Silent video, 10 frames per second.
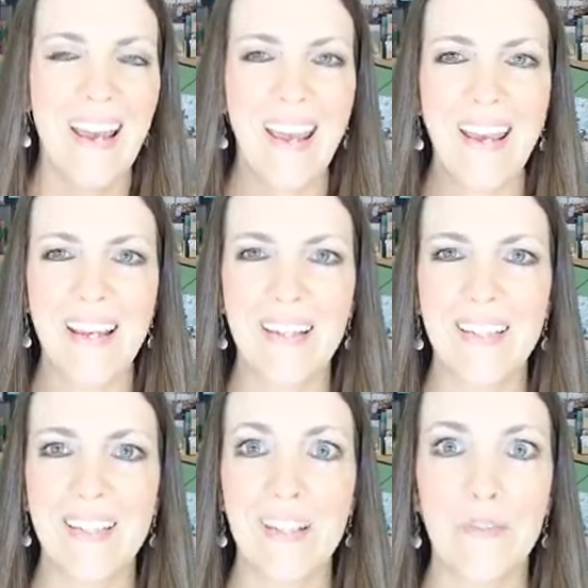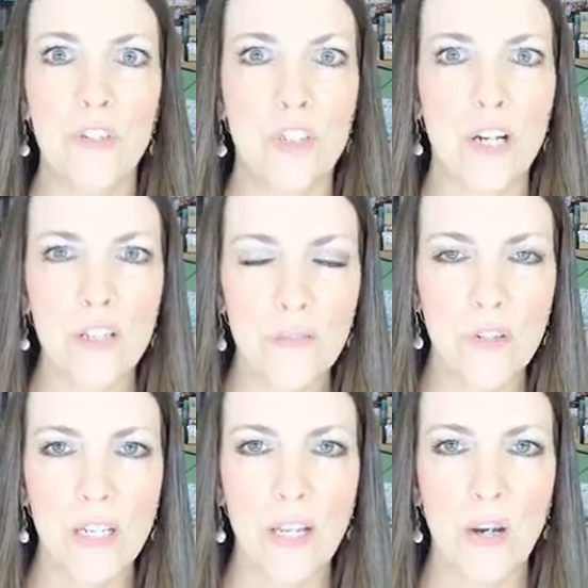And if you share the
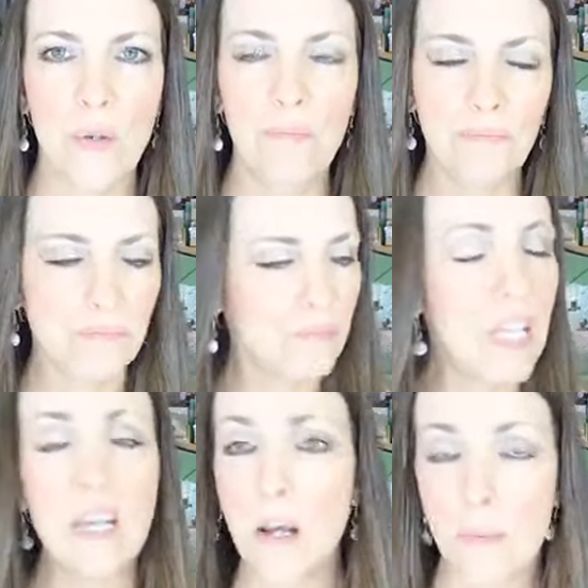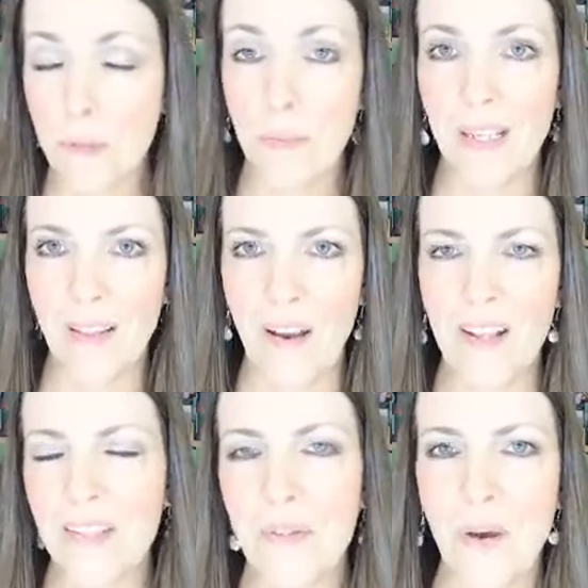video, it helps me a
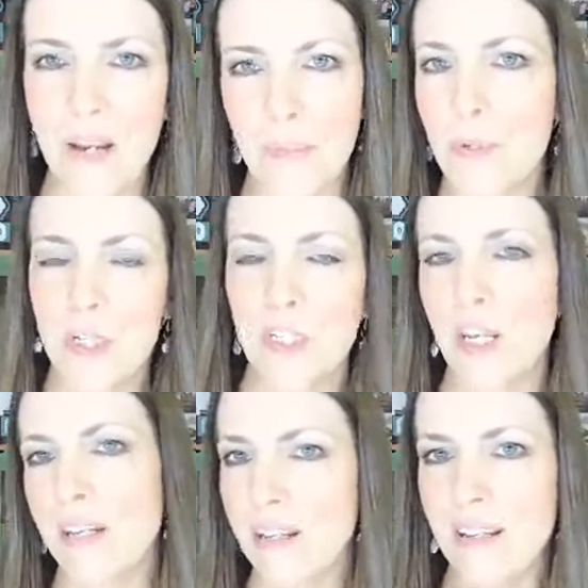lot, so I appreciate it.